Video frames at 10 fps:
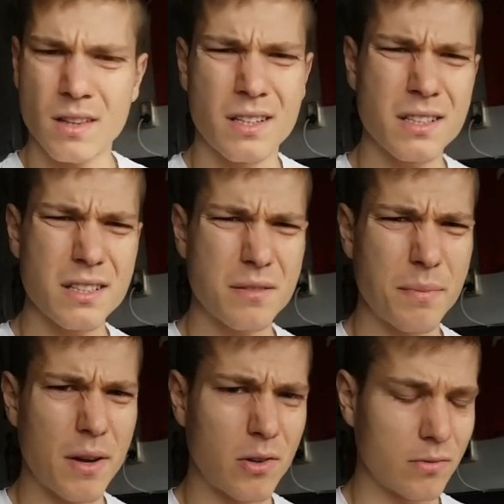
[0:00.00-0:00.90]
Doesn't
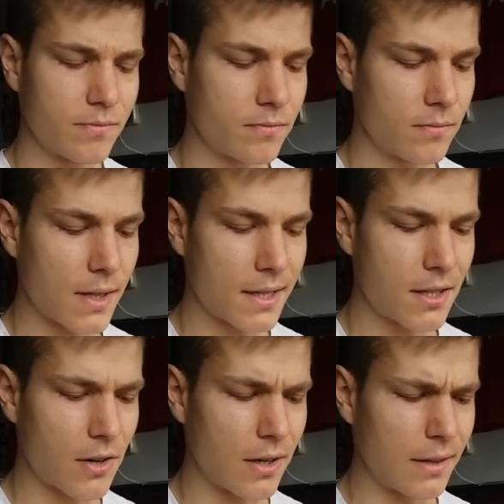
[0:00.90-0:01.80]
smell
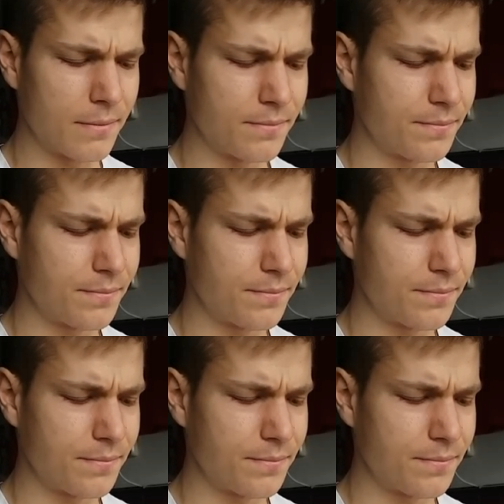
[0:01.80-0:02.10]
necessarily